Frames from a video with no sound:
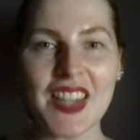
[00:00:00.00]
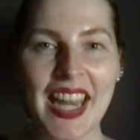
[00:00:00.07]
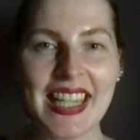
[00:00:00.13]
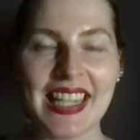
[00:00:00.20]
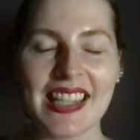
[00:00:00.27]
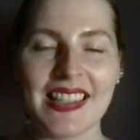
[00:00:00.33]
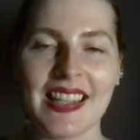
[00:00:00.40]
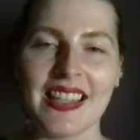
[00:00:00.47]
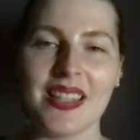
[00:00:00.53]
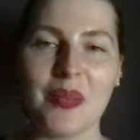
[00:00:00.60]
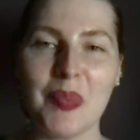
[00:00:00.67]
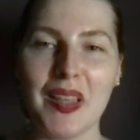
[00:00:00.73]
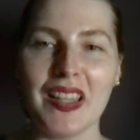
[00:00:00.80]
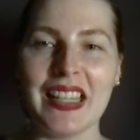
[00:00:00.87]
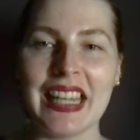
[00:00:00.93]
and
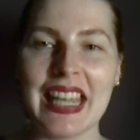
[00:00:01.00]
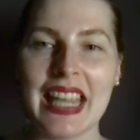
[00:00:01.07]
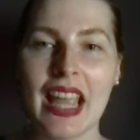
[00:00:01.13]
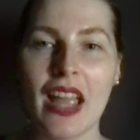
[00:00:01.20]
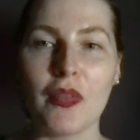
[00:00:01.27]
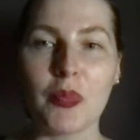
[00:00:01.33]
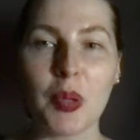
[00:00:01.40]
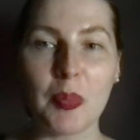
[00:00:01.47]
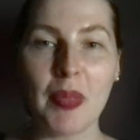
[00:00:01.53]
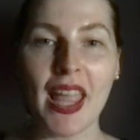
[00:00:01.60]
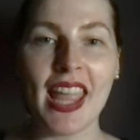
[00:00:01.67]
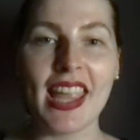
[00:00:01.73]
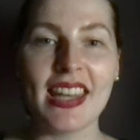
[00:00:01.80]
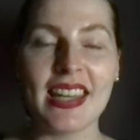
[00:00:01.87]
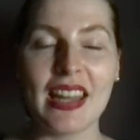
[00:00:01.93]
Accessibility of
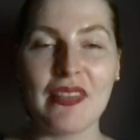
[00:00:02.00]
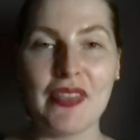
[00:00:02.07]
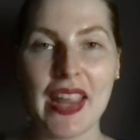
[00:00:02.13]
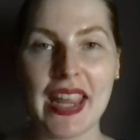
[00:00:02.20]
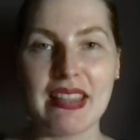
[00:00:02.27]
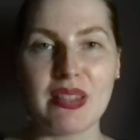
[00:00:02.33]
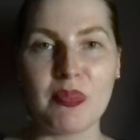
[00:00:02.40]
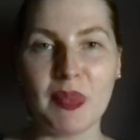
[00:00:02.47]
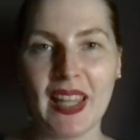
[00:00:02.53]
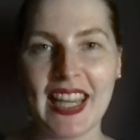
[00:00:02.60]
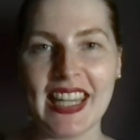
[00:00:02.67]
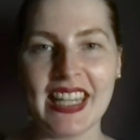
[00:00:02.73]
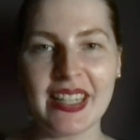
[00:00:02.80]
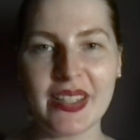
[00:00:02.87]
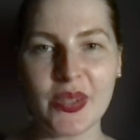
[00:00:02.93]
Prepared Advanced
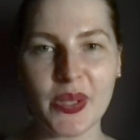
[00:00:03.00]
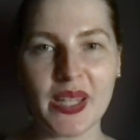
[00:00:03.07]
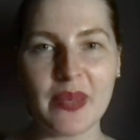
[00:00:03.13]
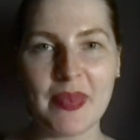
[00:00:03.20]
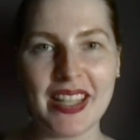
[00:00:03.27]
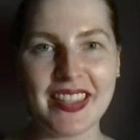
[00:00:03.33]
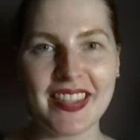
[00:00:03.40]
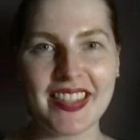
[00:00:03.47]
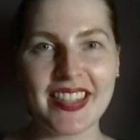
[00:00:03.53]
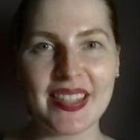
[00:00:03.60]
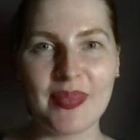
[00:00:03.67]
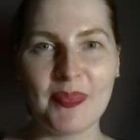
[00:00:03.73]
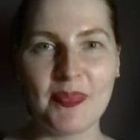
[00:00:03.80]
Planning Documents.